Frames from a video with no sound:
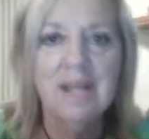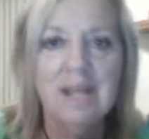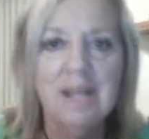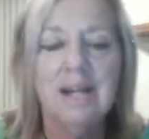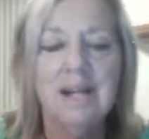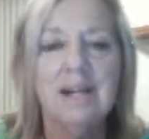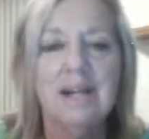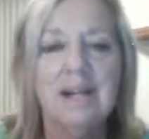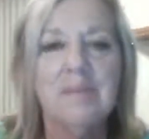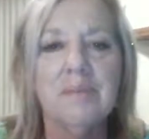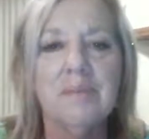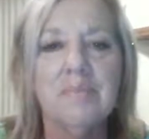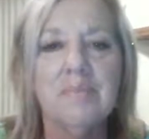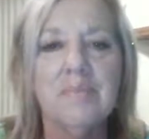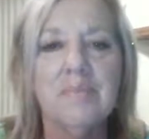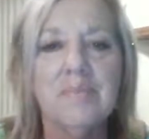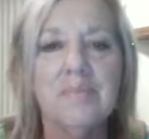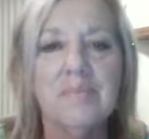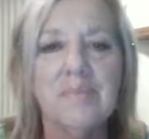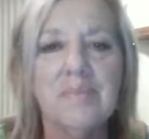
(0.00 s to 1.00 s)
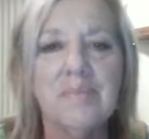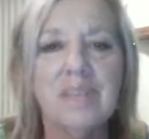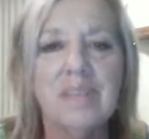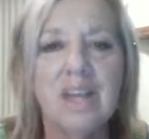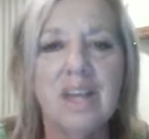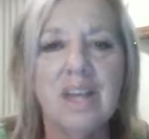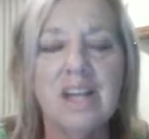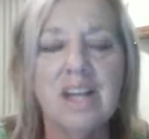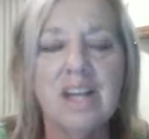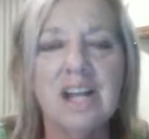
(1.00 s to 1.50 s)

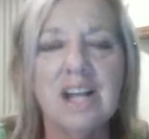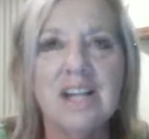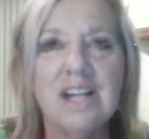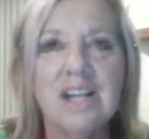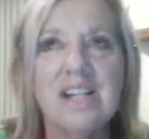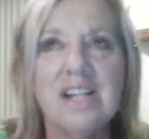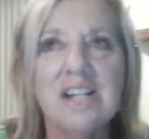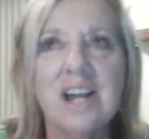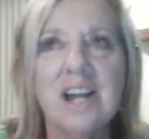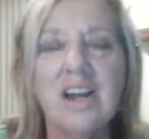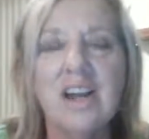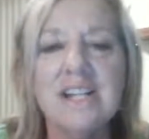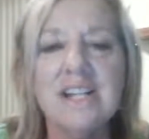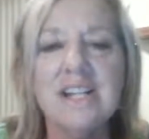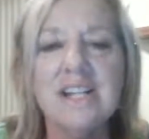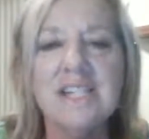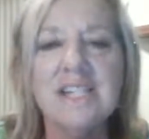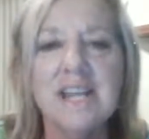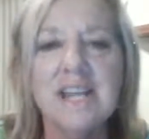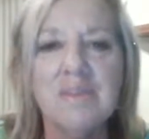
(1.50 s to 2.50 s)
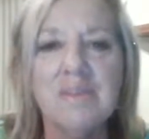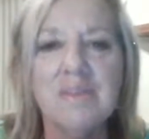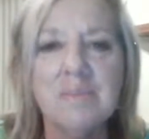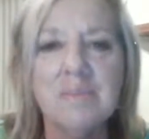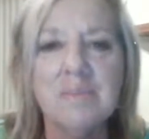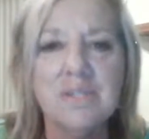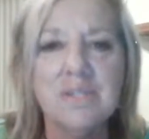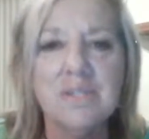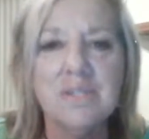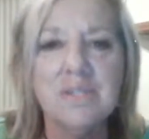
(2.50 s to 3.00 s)
I like to take the
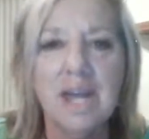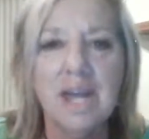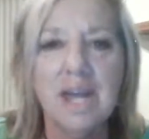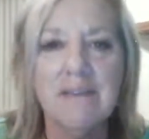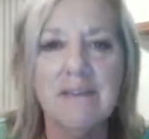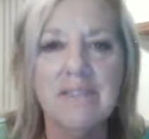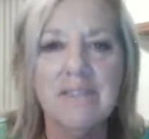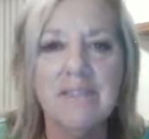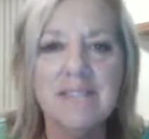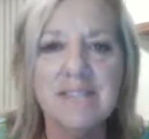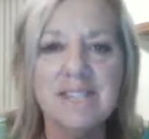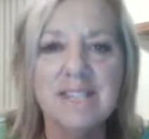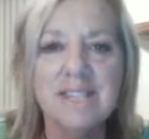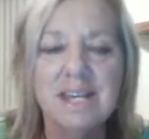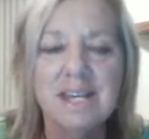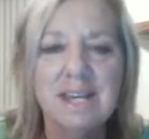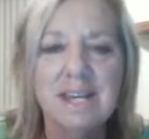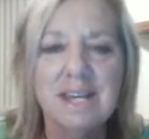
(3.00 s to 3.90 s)
mystery out of this,